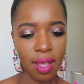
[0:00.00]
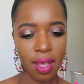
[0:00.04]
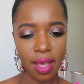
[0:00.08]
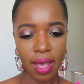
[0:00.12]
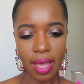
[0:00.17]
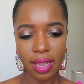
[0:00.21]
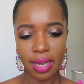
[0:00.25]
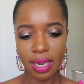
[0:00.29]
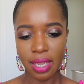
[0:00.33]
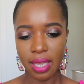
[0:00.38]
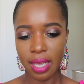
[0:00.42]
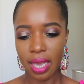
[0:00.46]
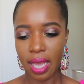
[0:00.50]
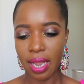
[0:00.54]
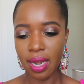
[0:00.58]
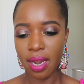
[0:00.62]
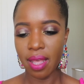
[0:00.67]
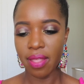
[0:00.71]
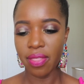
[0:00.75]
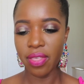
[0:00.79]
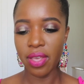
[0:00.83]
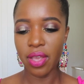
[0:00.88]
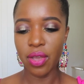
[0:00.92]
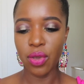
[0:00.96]
And
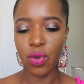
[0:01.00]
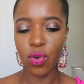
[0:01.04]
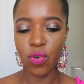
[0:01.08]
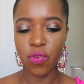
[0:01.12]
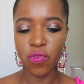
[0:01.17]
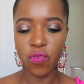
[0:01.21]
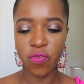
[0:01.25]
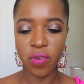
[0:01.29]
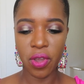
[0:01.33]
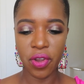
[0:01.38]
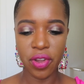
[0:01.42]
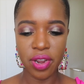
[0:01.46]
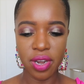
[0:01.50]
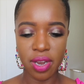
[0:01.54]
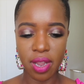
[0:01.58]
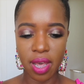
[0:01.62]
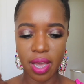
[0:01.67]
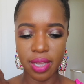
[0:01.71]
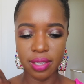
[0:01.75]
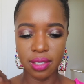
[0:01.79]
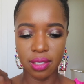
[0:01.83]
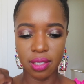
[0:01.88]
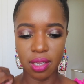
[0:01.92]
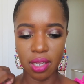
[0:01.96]
again, they go very
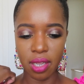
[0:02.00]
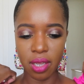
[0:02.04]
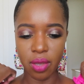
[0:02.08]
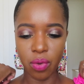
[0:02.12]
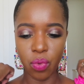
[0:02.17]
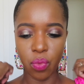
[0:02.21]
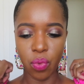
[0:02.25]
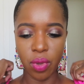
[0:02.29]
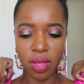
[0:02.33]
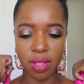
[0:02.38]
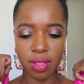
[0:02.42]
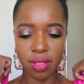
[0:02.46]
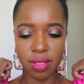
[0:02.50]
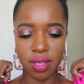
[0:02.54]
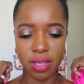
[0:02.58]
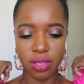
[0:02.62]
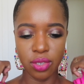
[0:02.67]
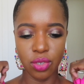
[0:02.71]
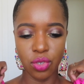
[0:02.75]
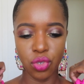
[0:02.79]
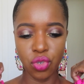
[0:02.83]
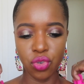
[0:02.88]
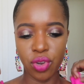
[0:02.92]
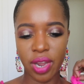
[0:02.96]
nicely with
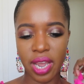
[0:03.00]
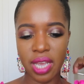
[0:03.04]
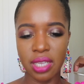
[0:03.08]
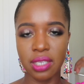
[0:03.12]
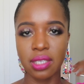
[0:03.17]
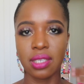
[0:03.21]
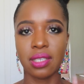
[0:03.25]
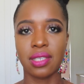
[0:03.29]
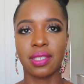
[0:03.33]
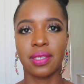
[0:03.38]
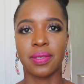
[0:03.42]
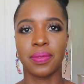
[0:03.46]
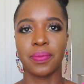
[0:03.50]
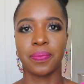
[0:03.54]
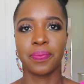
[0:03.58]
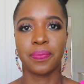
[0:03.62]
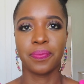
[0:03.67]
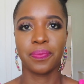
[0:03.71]
this dress